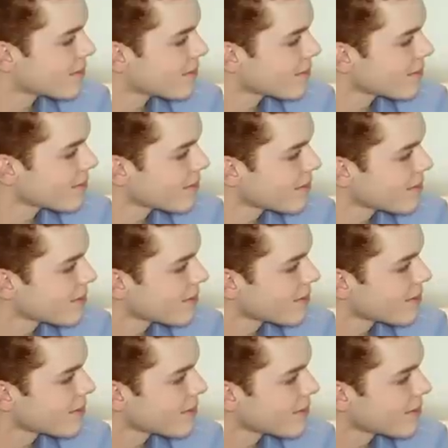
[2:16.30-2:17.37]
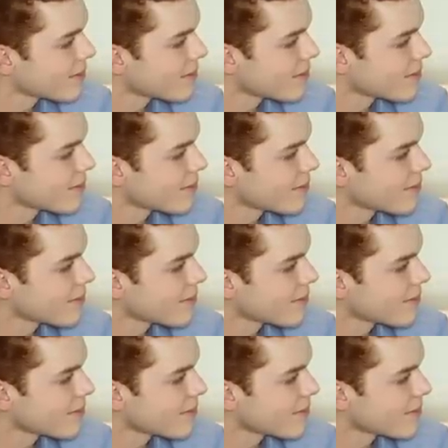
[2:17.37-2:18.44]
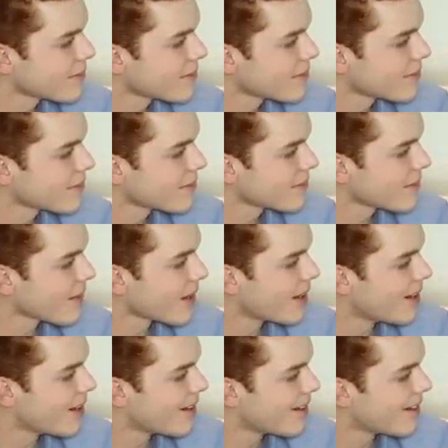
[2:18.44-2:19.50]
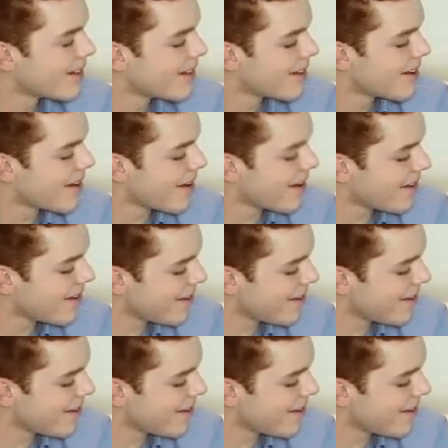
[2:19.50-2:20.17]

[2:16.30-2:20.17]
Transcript: The person shown says nothing.